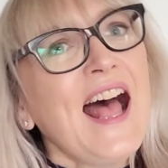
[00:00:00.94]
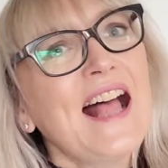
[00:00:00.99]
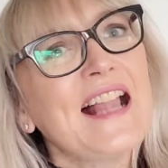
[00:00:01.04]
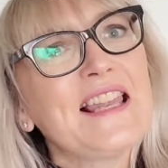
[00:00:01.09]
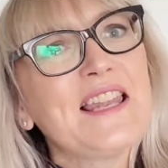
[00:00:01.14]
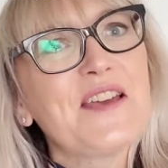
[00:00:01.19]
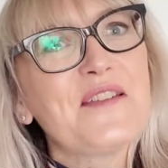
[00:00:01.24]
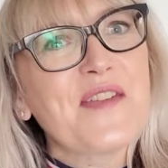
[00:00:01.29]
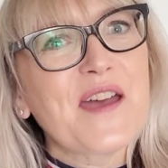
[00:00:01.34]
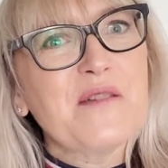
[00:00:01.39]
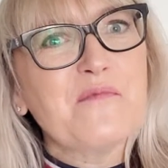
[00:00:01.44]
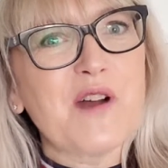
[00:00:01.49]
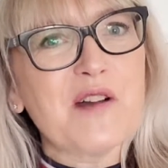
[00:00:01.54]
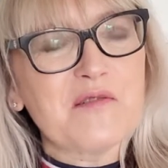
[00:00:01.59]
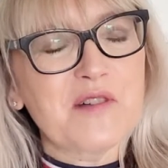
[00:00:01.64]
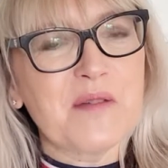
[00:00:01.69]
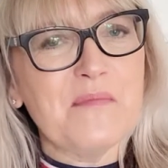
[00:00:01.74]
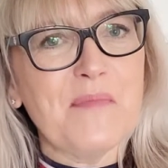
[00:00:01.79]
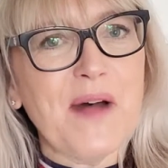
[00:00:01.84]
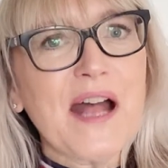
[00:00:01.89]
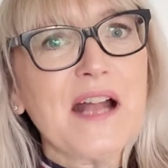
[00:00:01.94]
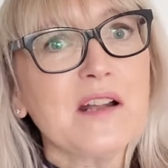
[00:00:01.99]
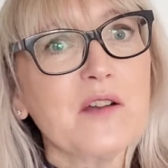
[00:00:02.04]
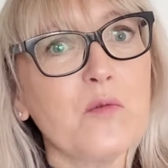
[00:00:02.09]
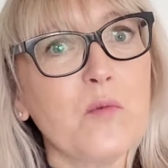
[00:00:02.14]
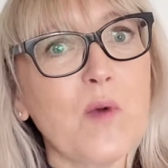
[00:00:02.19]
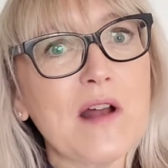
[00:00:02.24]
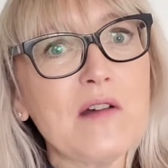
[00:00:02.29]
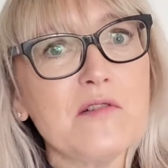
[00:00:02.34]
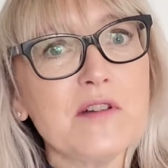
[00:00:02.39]
Hello there, welcome
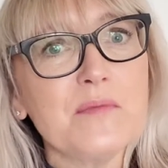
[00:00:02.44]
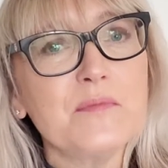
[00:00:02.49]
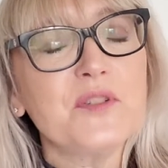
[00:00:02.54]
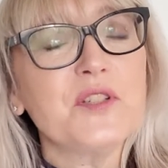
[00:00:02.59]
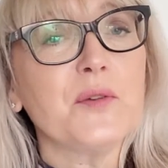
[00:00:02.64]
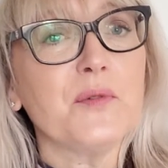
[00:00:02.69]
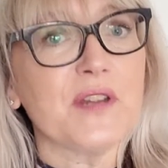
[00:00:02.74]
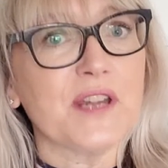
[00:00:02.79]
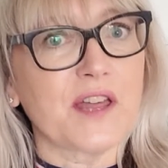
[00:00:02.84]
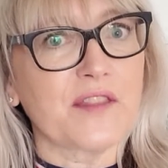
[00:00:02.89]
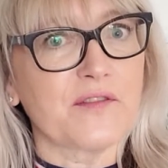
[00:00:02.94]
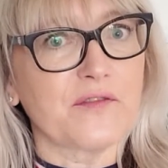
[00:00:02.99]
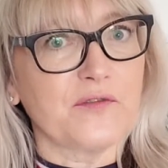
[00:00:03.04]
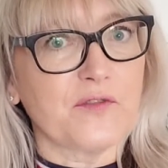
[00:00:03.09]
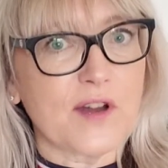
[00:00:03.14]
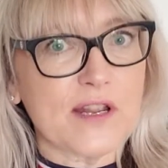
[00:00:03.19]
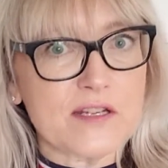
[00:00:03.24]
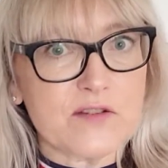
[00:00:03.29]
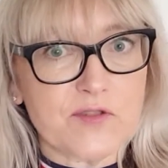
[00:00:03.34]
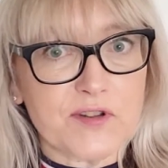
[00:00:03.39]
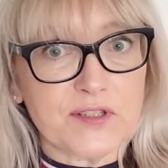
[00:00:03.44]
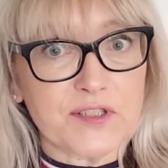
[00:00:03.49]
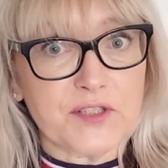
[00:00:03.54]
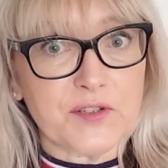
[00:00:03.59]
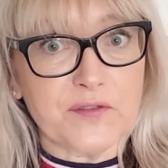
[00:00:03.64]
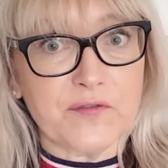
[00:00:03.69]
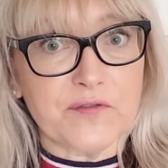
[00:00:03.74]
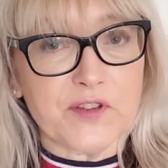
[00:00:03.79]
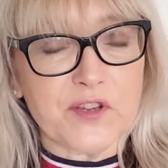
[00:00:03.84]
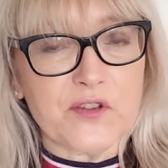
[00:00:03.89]
back. Welcome to another fragrance
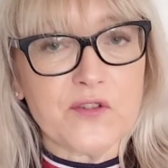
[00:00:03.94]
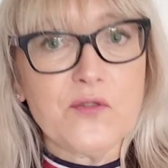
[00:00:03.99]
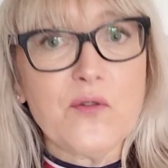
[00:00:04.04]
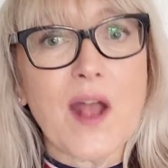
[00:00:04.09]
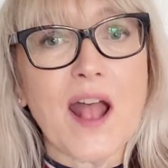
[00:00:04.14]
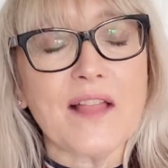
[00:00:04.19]
review.